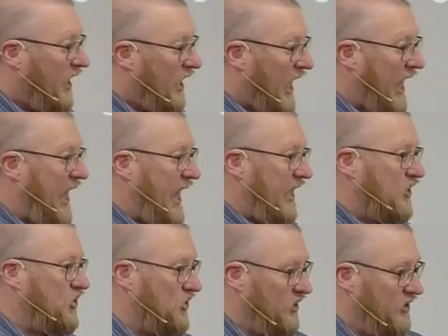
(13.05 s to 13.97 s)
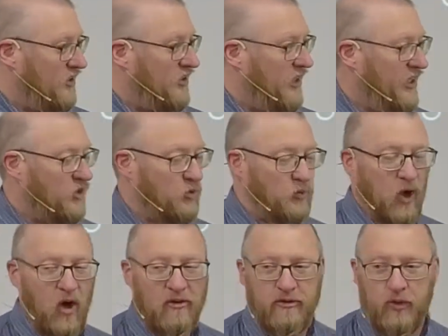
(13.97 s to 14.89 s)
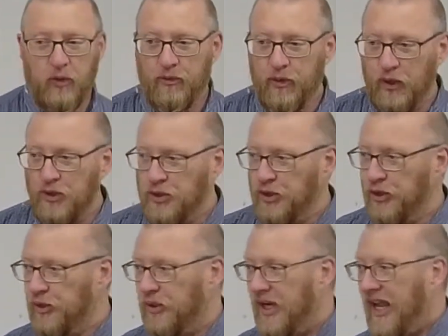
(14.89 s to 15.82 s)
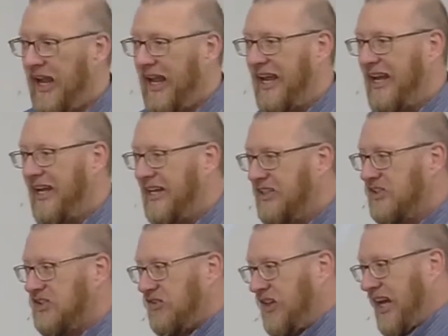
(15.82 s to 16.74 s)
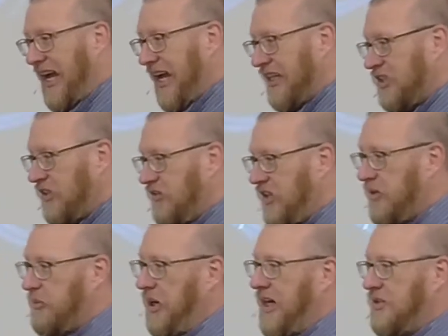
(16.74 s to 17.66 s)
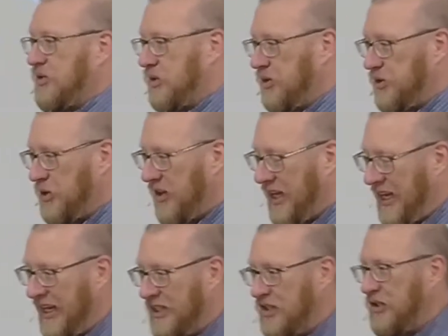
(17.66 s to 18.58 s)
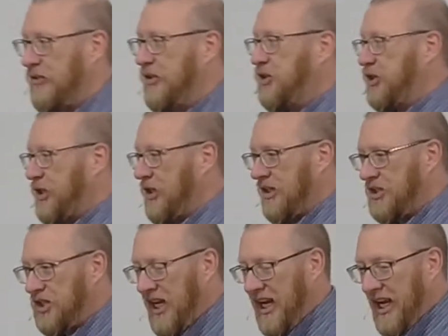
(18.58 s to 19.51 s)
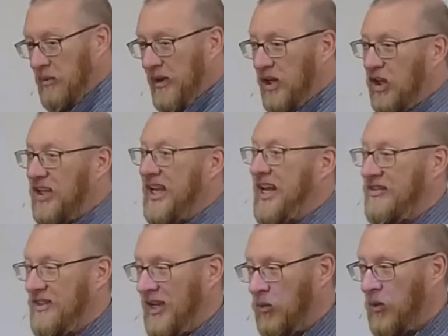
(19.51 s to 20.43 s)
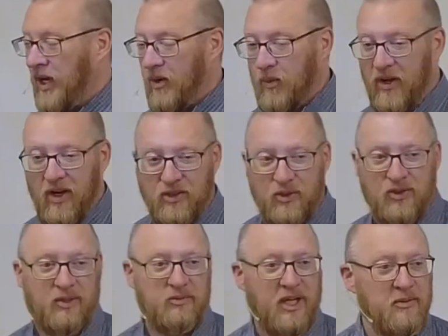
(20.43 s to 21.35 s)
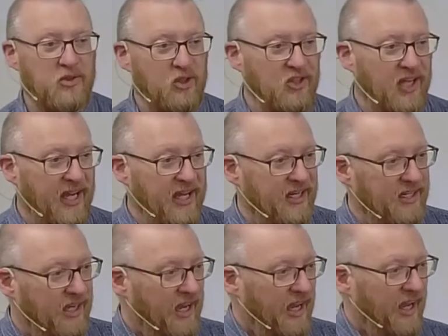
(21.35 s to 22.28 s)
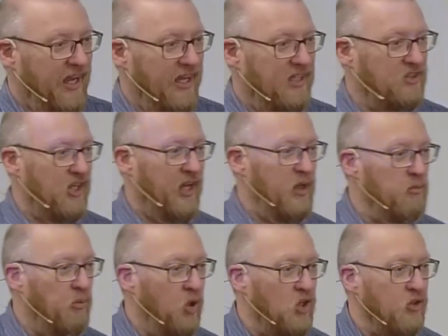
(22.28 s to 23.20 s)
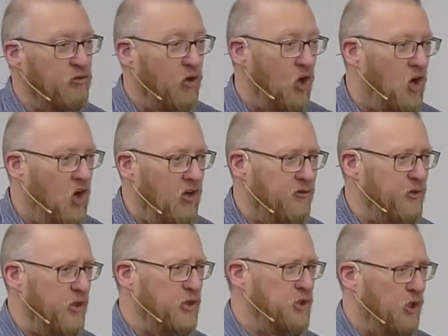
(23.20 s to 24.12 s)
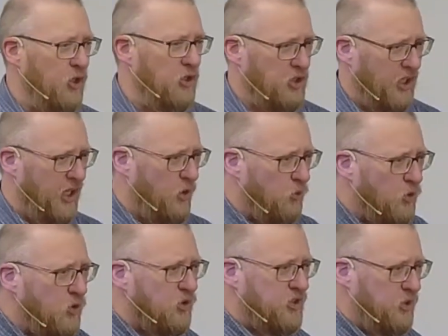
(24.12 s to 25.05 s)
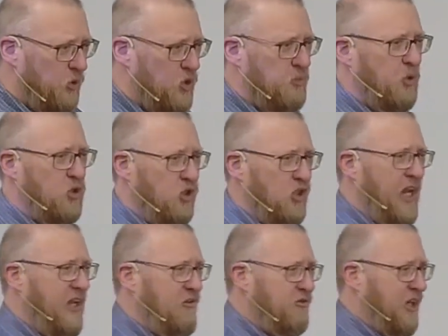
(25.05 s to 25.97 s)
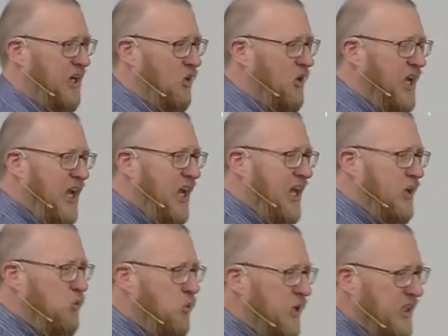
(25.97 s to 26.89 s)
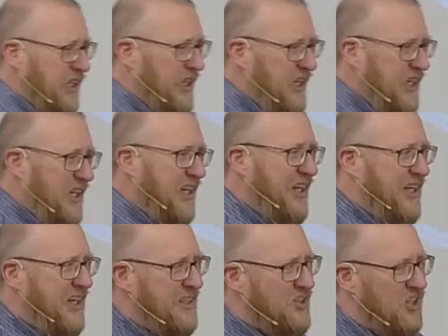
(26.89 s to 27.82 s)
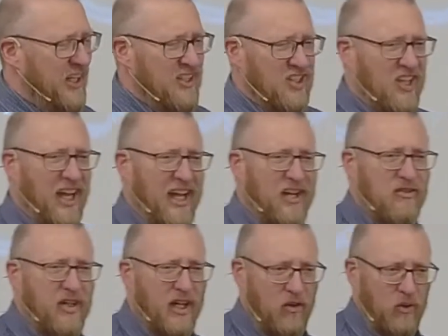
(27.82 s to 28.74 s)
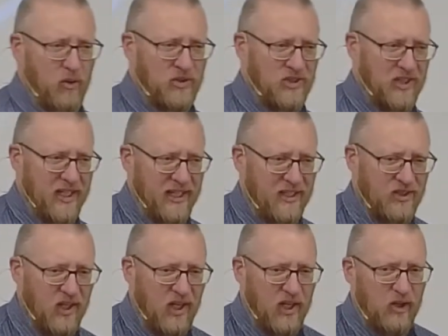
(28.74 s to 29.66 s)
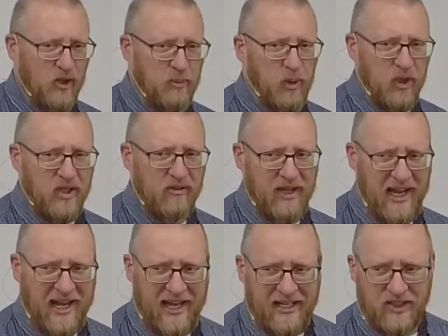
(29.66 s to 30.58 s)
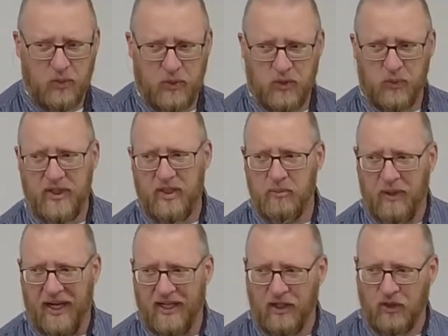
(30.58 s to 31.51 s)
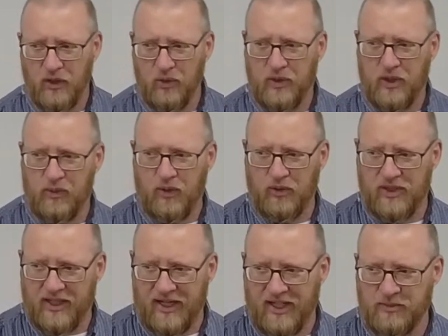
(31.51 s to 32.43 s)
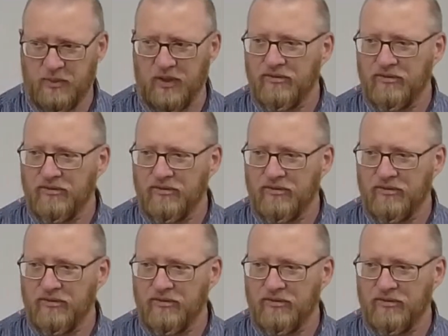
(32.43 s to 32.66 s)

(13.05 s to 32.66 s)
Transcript: Acts is often referred to as the Acts of the Apostles or the Acts of the Church. And we look at it that way. We also sometimes look at it as a book of law for the church, a lot of rules that we're supposed to look at and follow. And really, it's, it's kind of none of those things. The book of Acts was written by Luke, who wrote the Gospel of